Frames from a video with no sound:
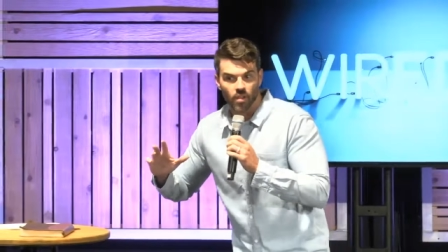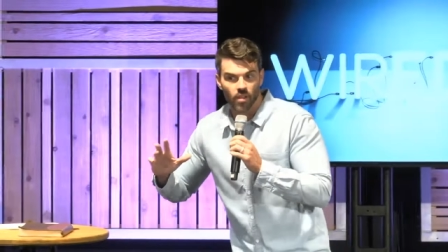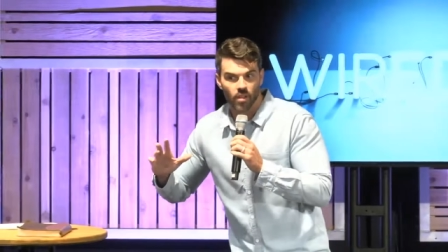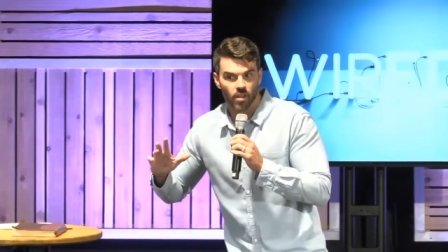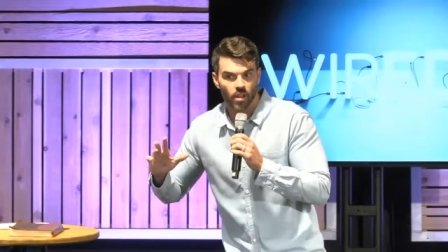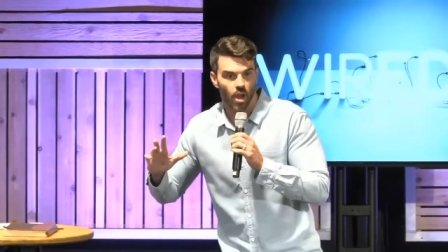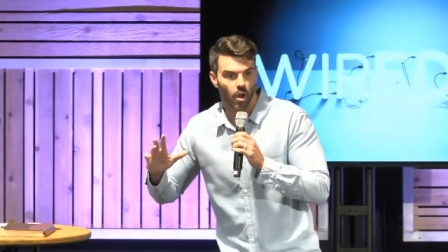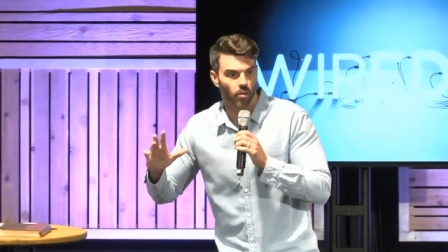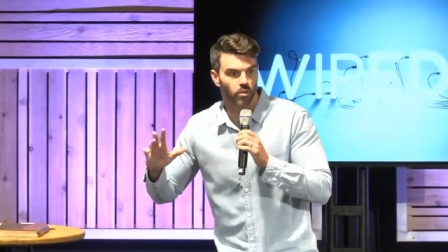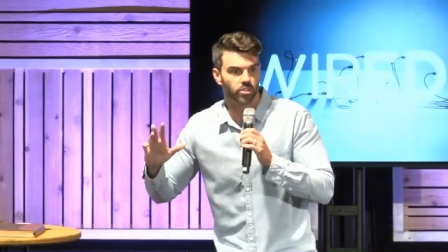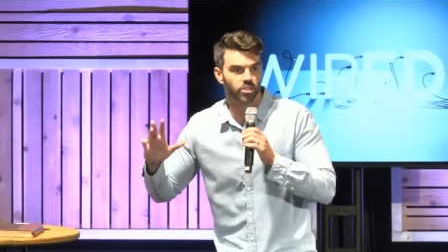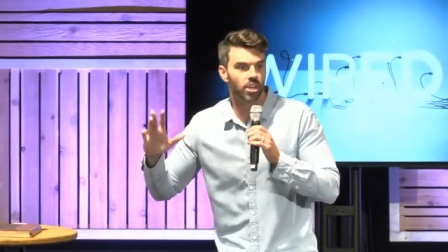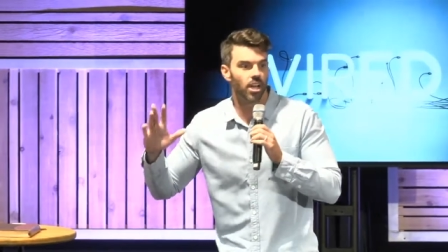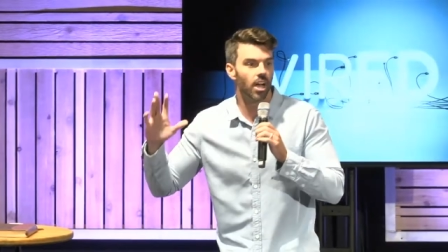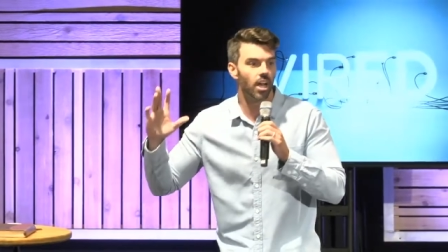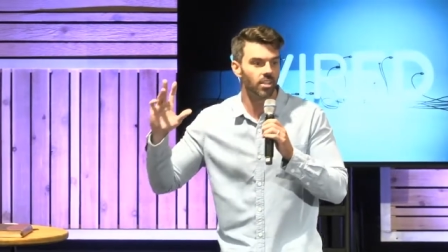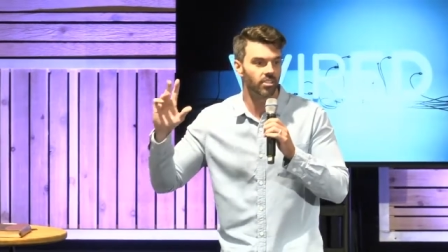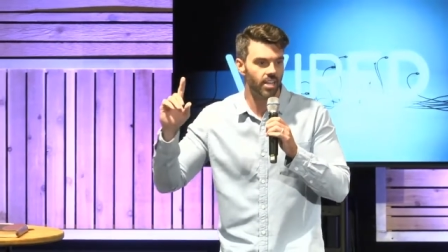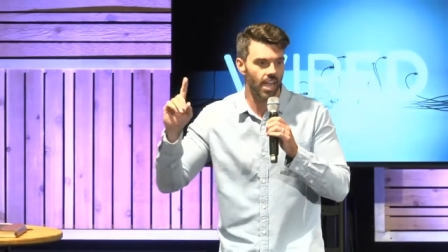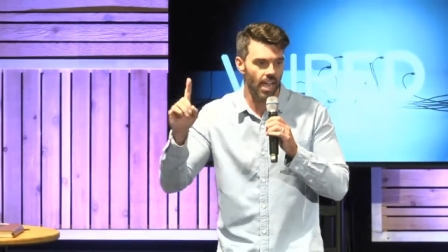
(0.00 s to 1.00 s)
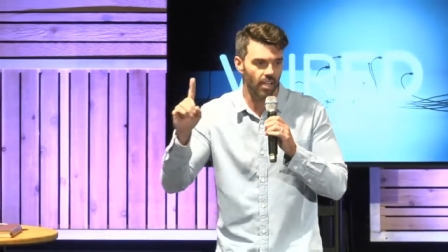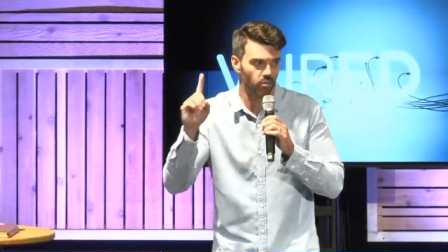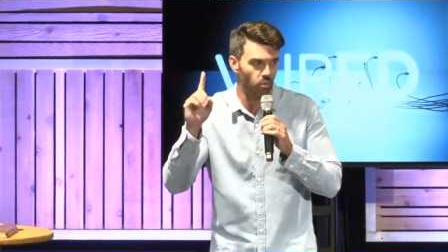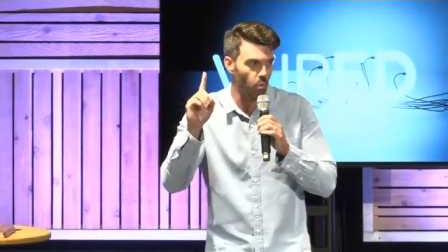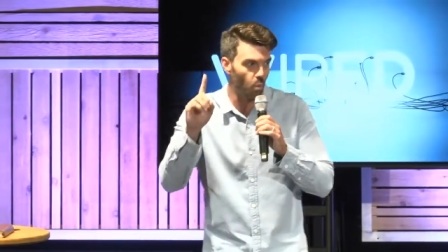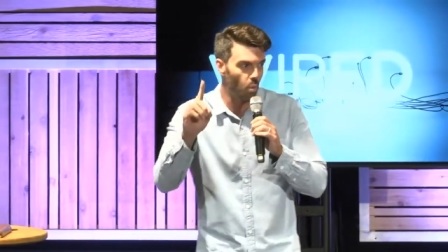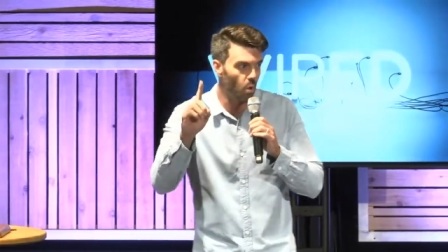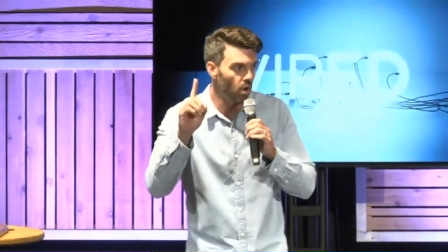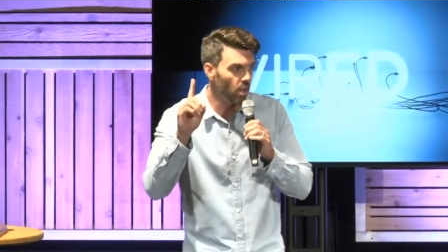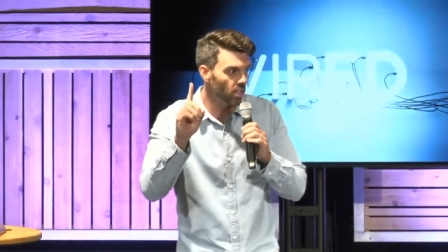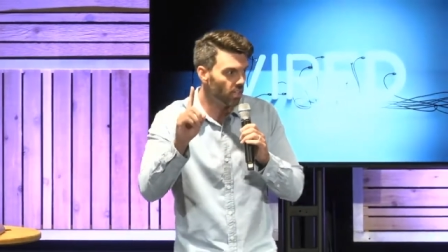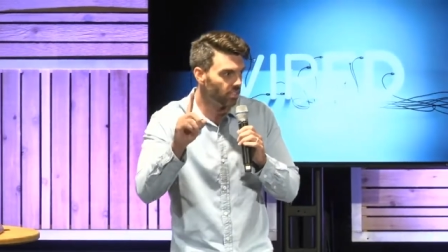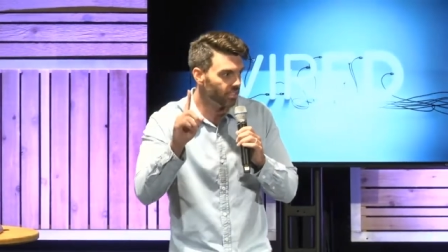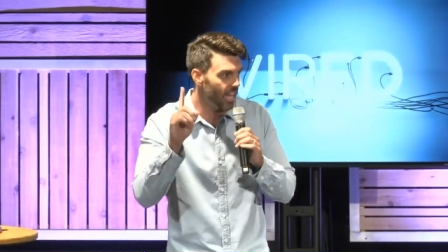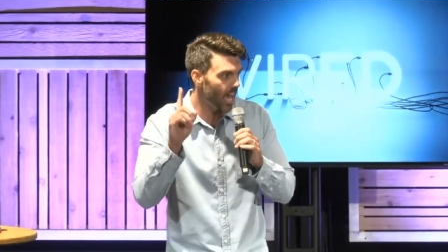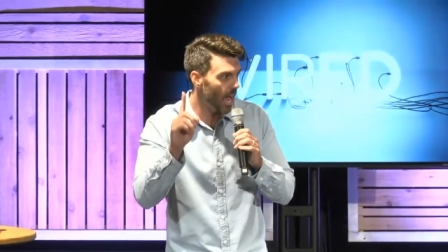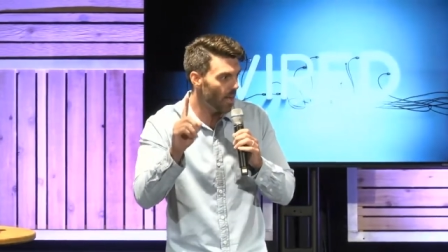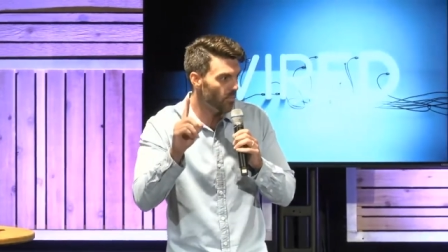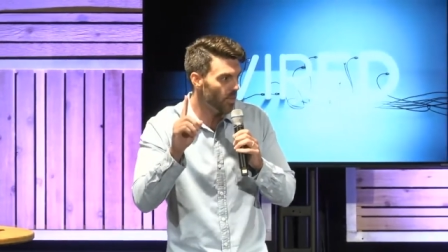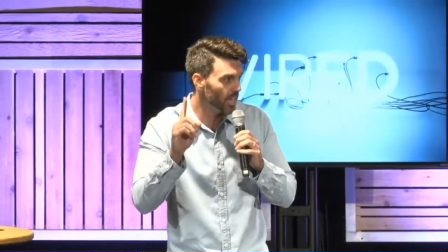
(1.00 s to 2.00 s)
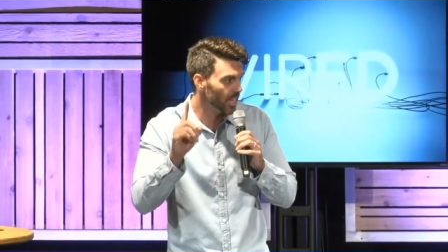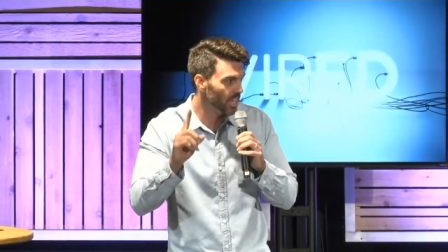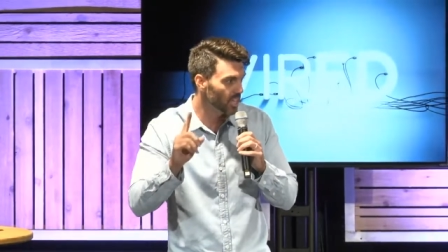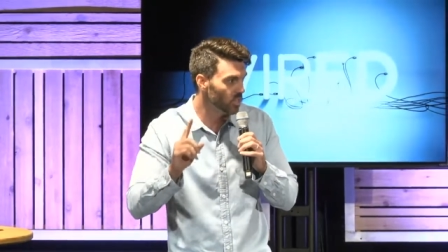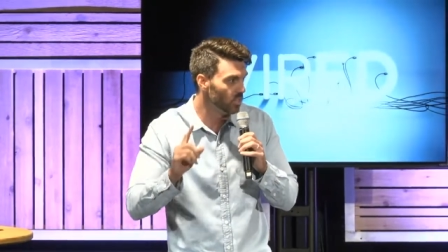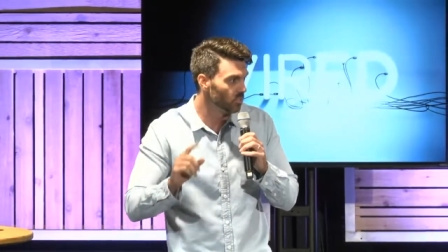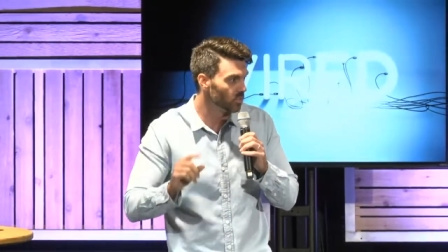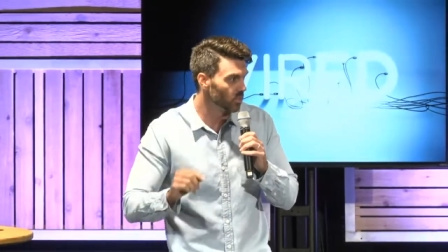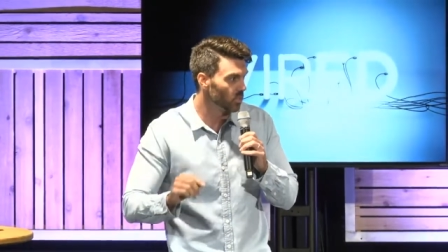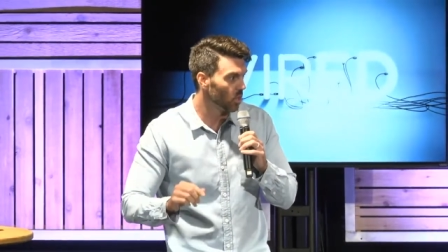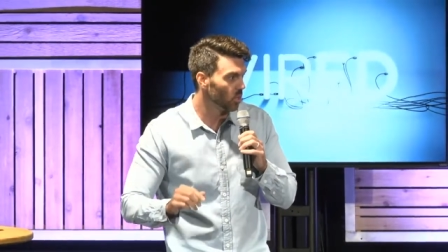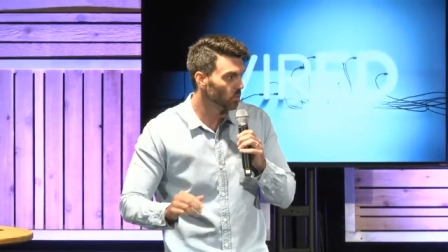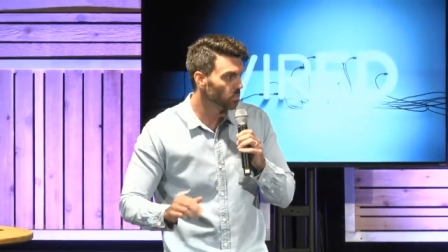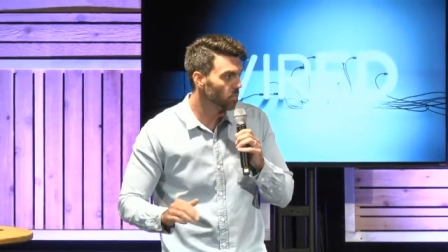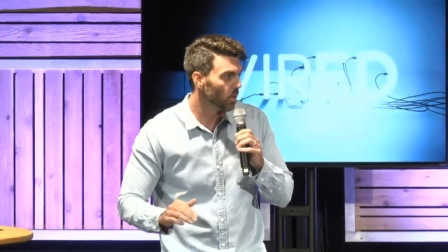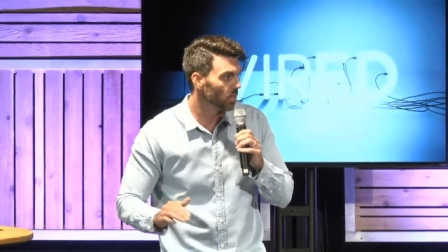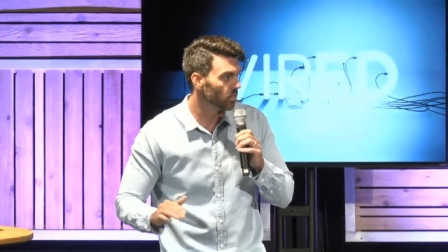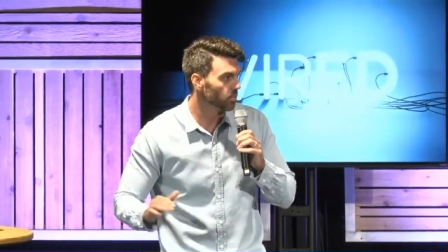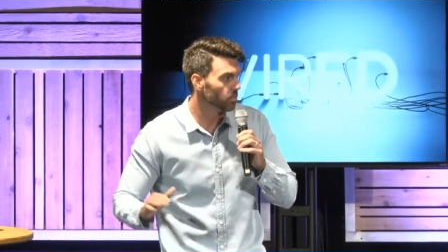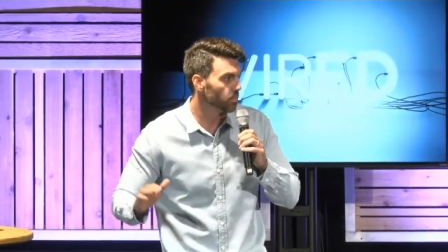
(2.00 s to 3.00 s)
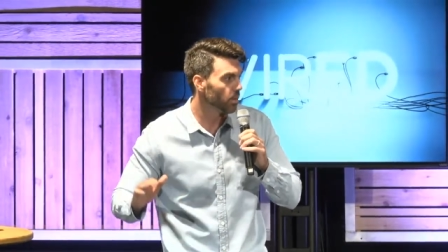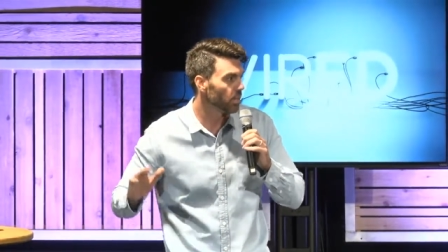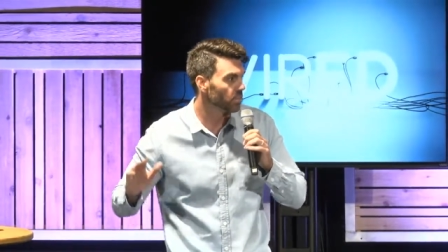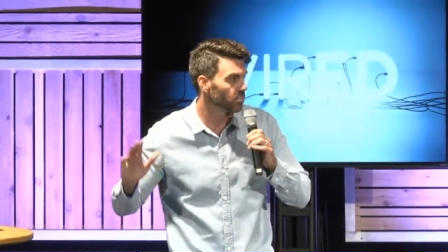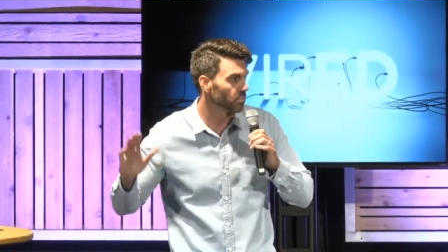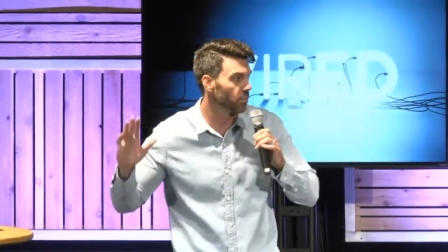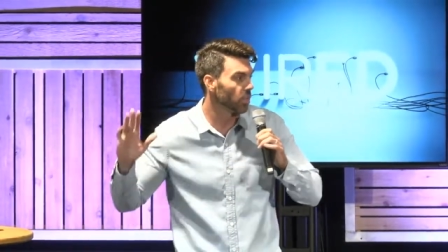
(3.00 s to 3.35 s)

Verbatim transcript: a judge has one time they can use the golden buzzer. They'll